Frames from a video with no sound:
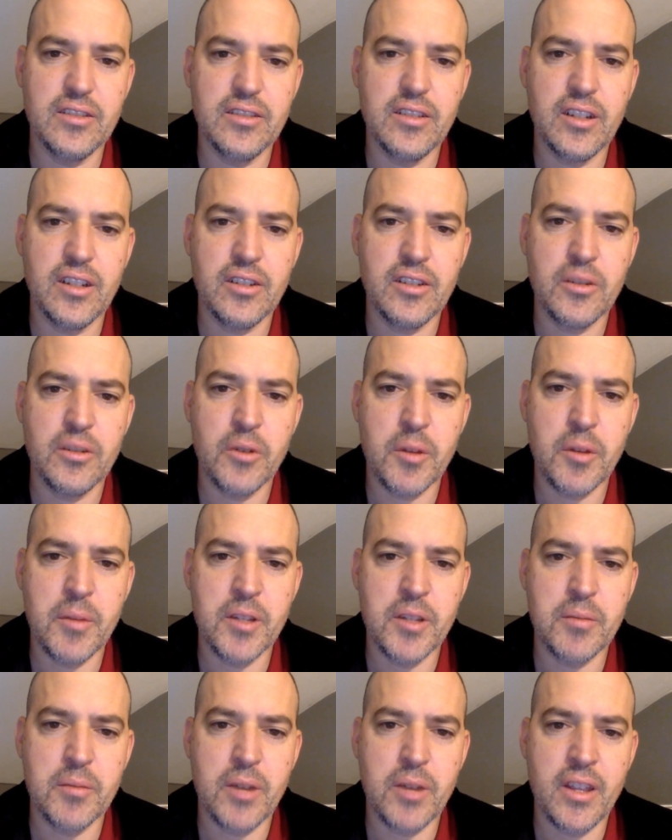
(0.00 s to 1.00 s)
I don't know what he
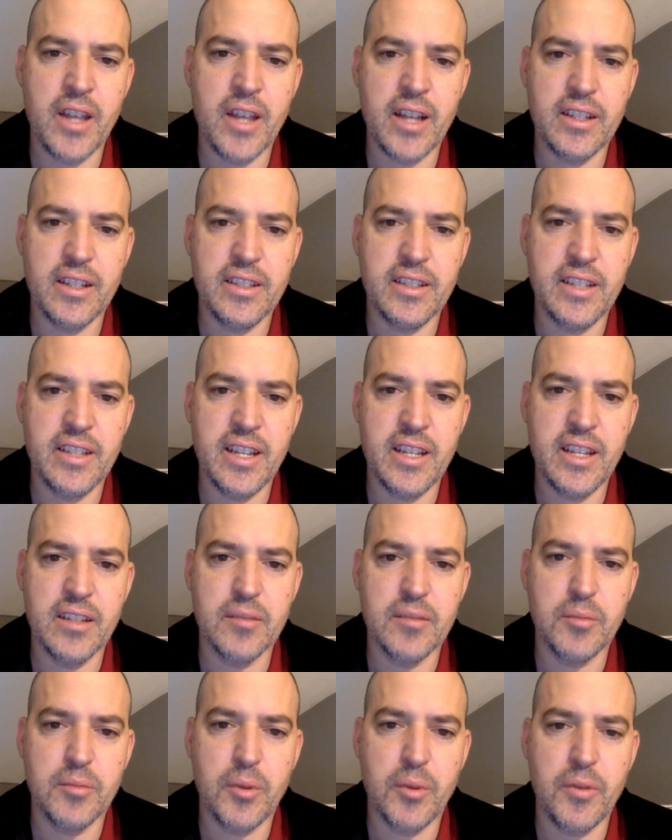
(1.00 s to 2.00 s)
means by that. Date.
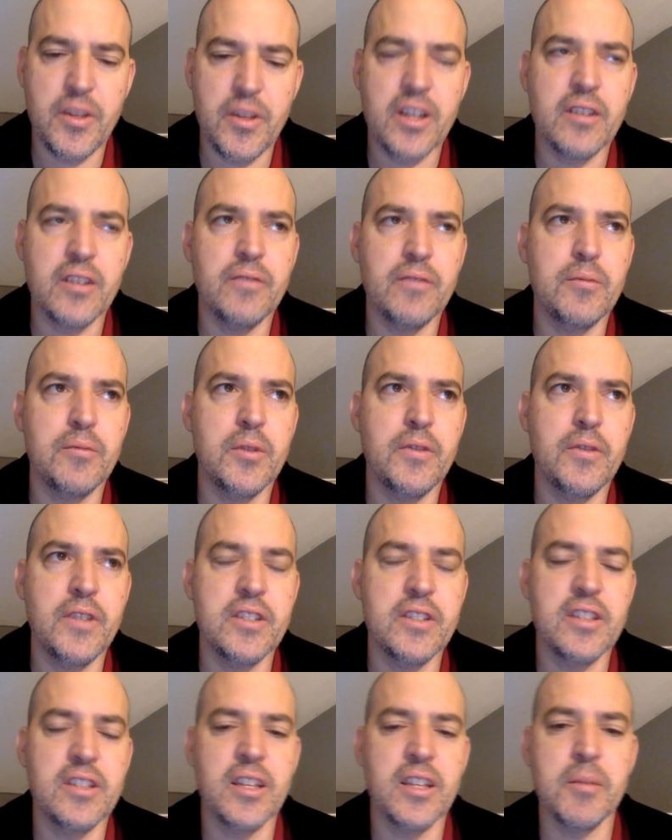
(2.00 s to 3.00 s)
If
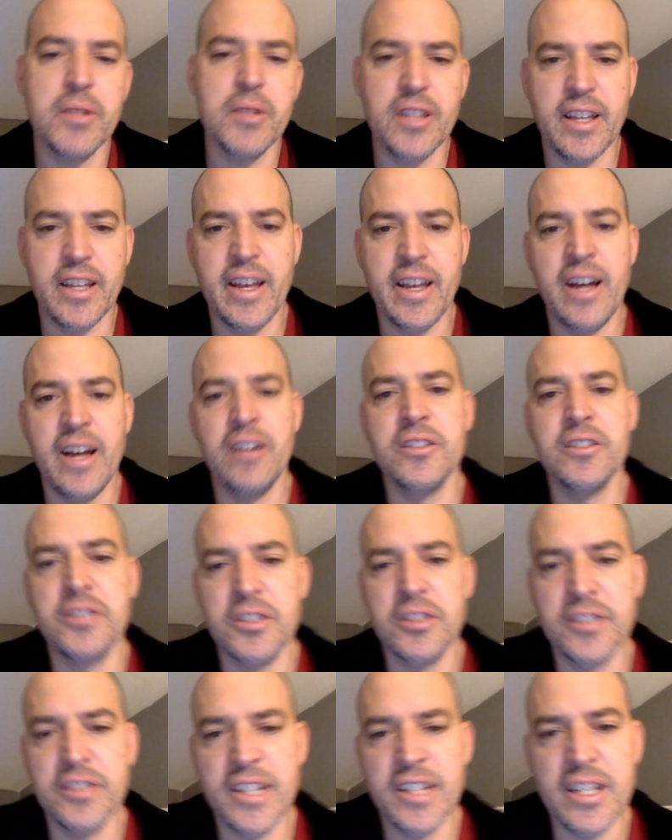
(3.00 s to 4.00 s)
he's thinking about the
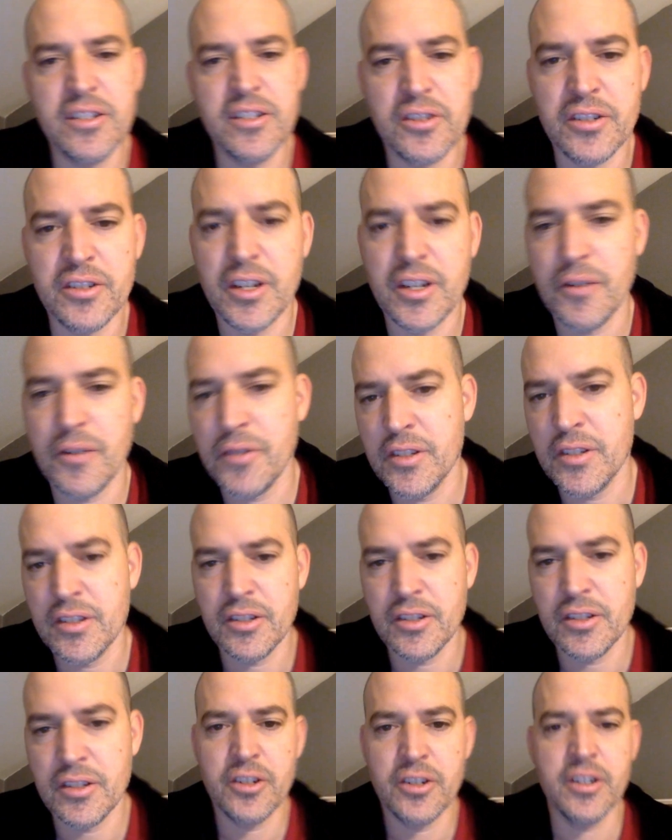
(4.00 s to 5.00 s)
calendar, dates are definitely
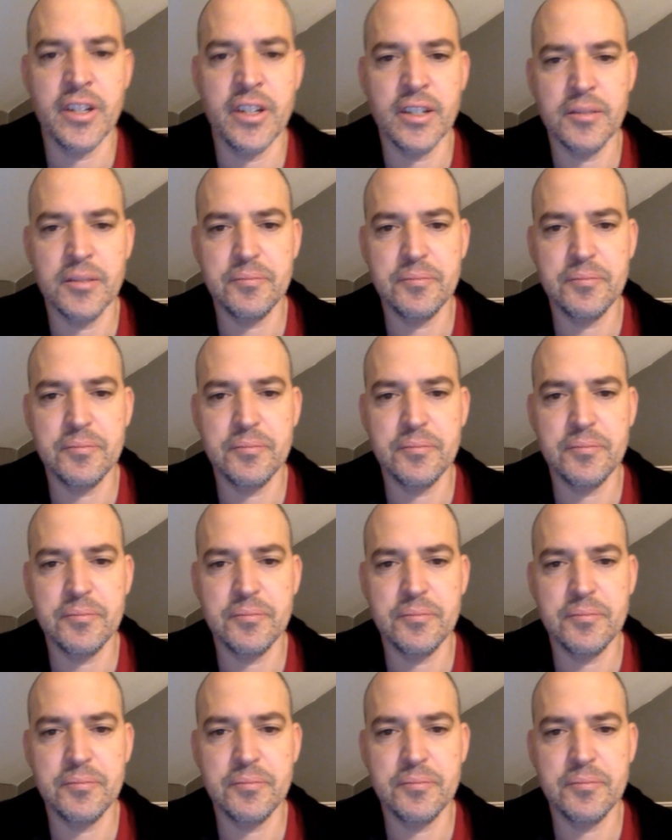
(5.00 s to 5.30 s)
Saturnian.